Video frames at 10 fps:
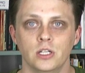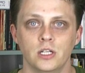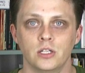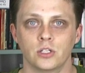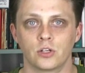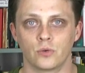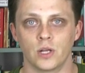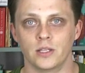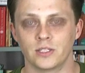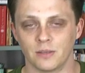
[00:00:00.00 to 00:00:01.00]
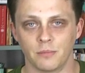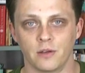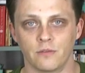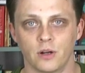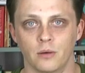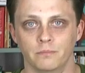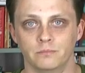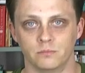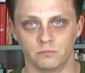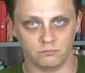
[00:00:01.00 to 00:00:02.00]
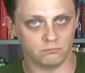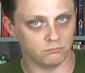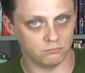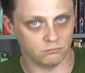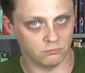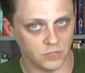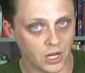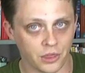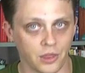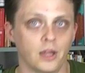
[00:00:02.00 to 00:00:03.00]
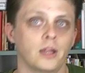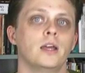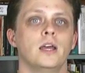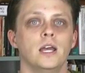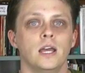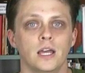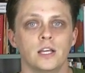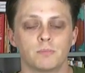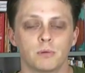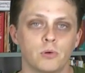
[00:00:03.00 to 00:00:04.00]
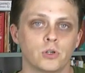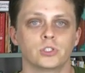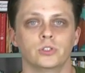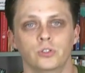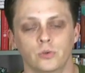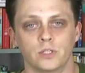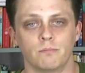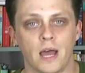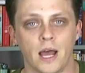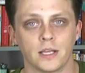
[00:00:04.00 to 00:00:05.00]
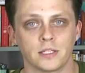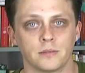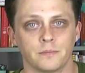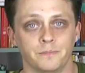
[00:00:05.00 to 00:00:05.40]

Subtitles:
needed to create something from nothing is proportional to its mass.